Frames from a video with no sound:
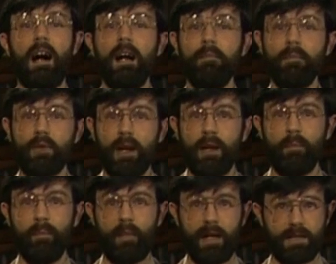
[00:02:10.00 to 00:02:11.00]
I'm
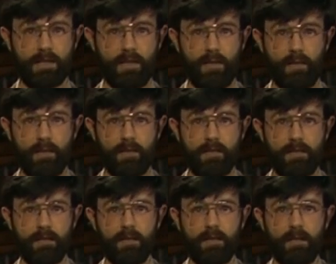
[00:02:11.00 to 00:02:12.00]
Graham Pascoe.
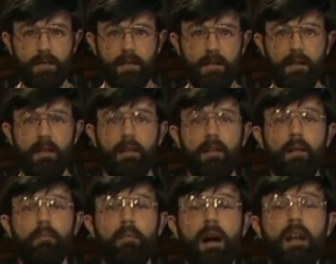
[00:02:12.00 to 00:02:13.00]

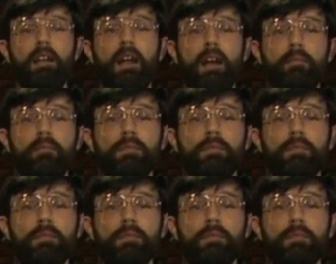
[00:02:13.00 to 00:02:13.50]
Well done